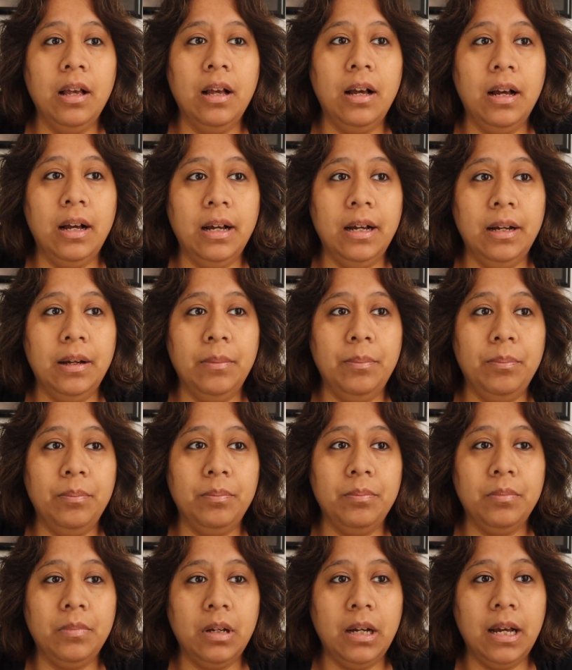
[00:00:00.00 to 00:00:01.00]

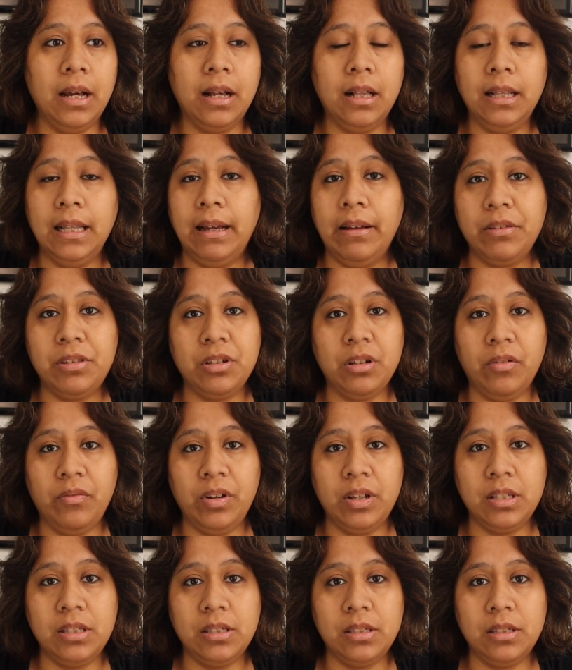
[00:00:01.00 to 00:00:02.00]
A cloud
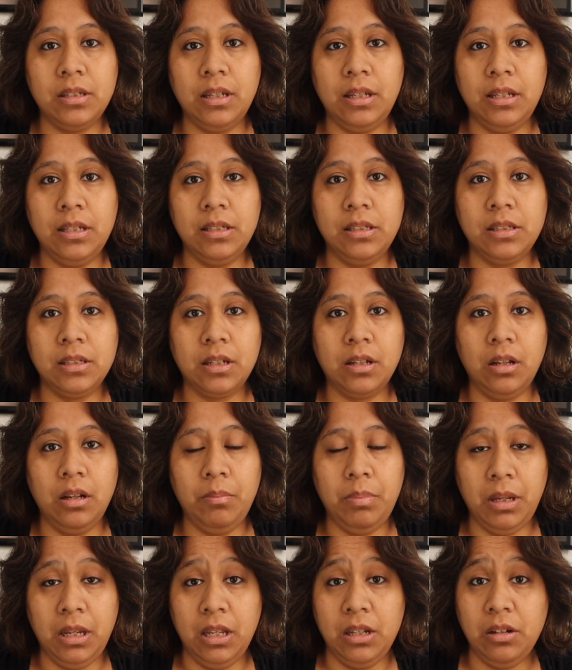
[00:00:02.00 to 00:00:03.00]
service is going to
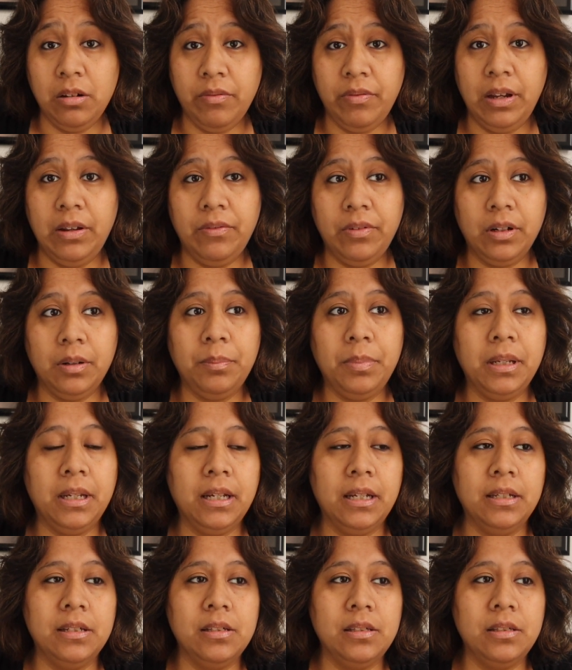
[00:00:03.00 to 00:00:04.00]
be in your favor
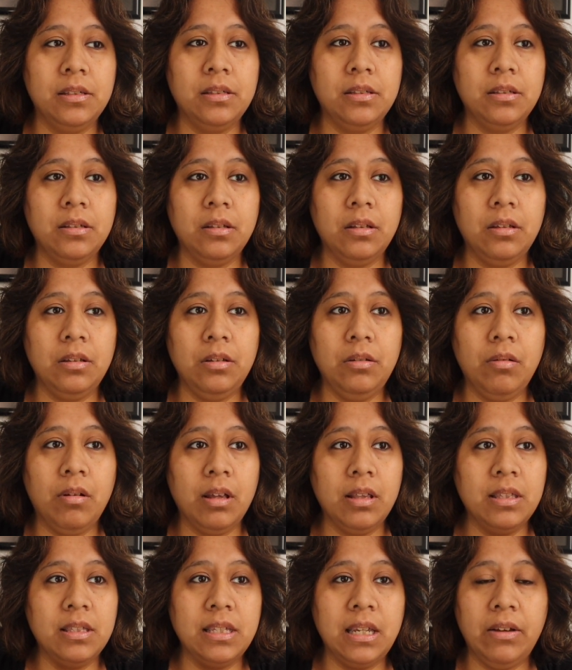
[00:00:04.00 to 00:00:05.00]
because you
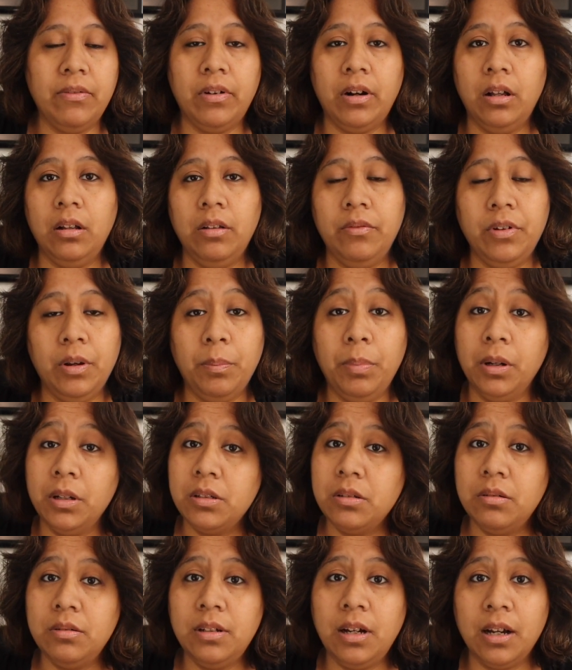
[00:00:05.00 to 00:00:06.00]
can save all of your
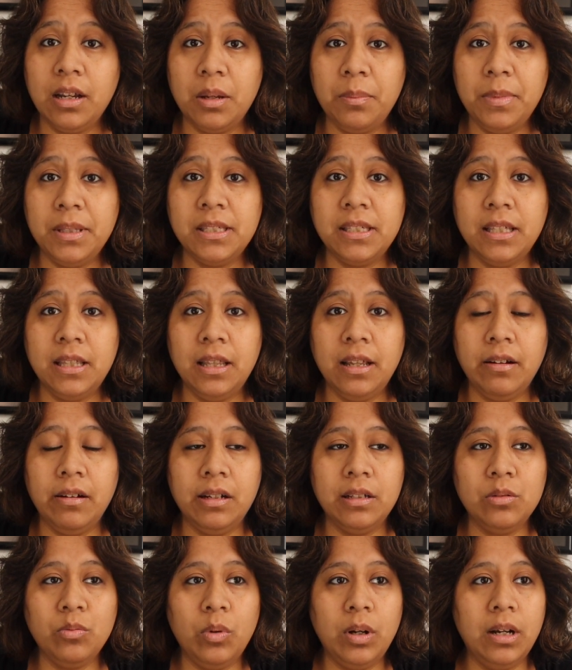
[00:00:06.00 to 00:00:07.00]
personal documents in there
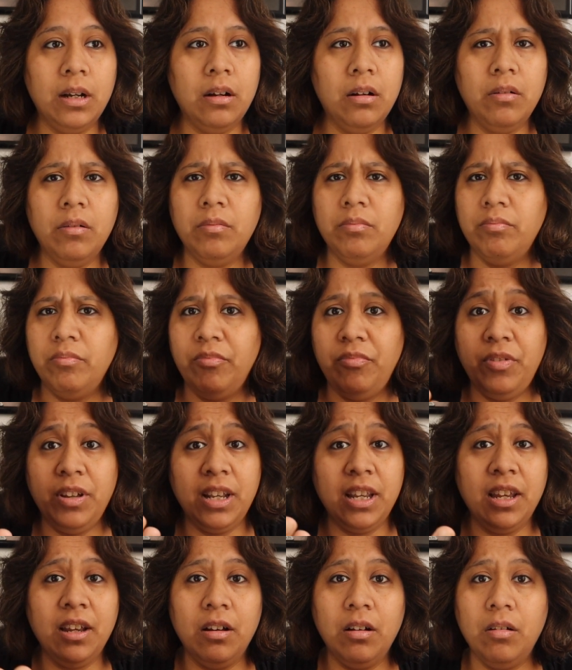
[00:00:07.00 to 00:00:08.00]
as well,
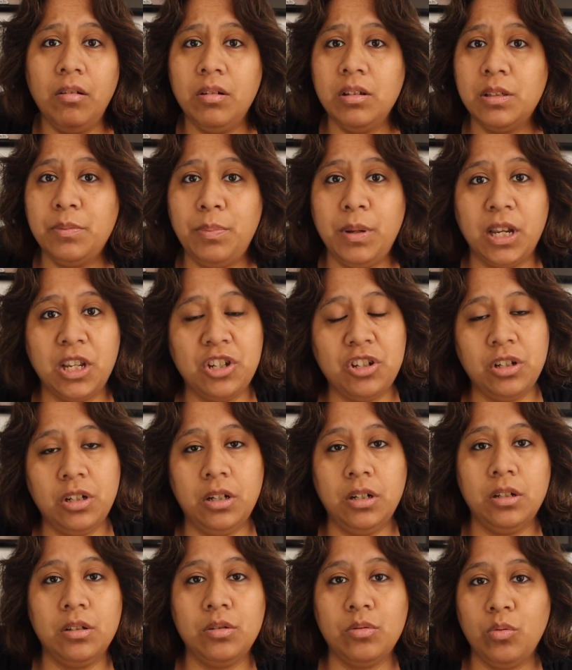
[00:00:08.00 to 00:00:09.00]
videos,
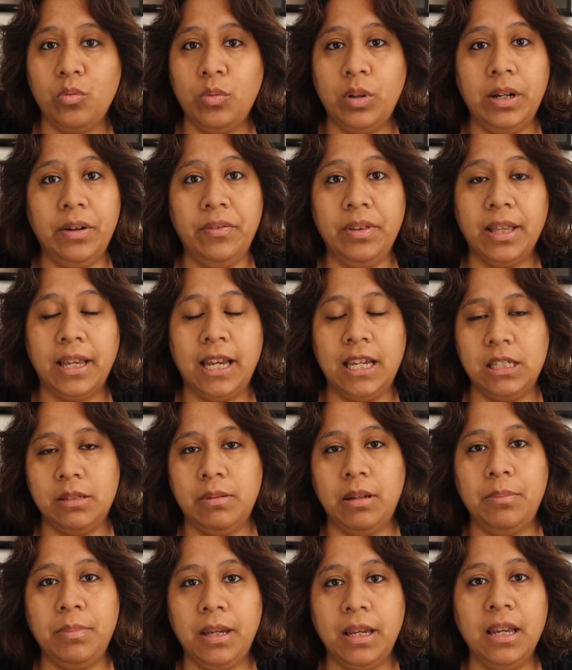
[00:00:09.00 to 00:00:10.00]
pictures, whatever the case
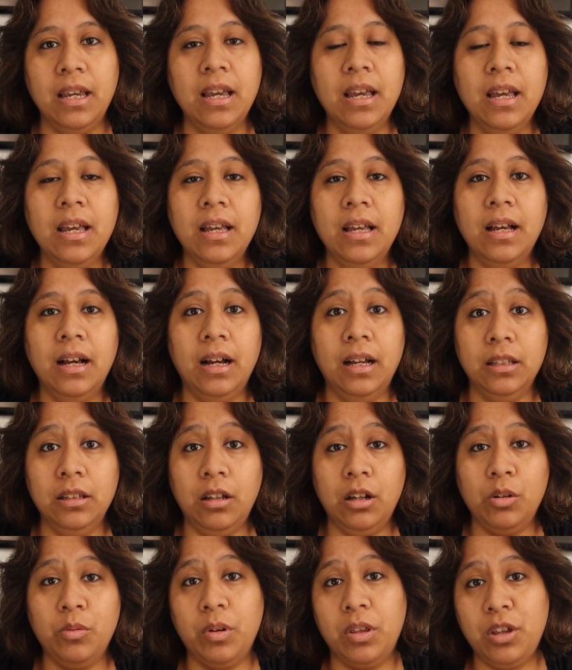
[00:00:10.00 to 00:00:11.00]
may be,
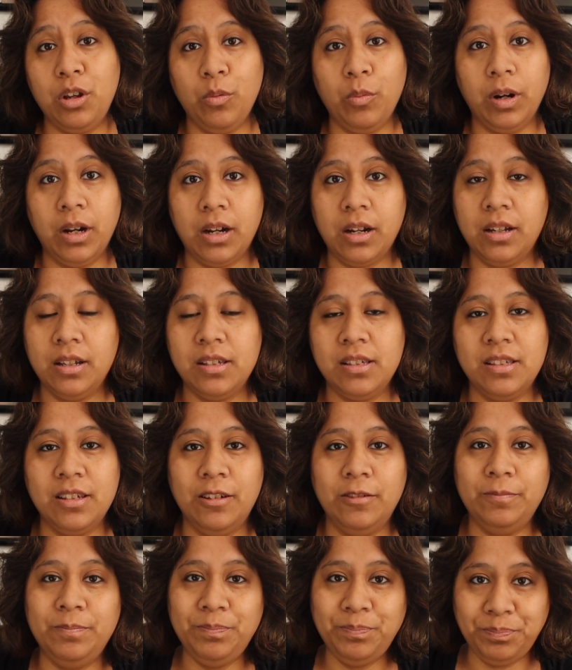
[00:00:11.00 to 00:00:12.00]
along with your work.
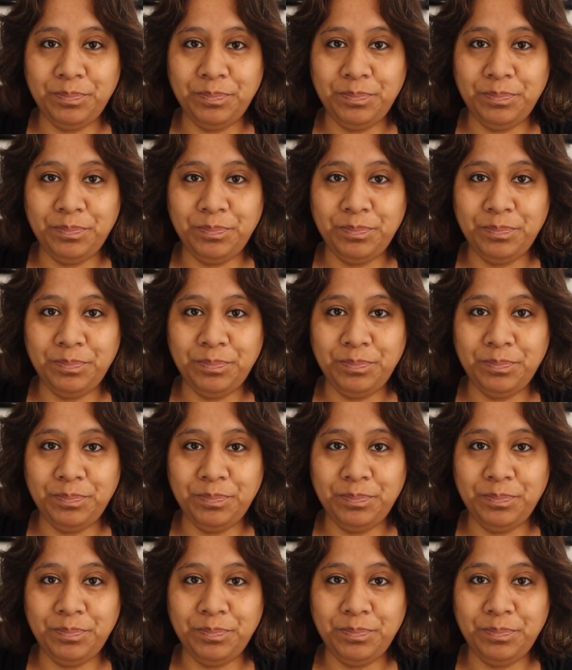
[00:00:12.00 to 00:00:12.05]
So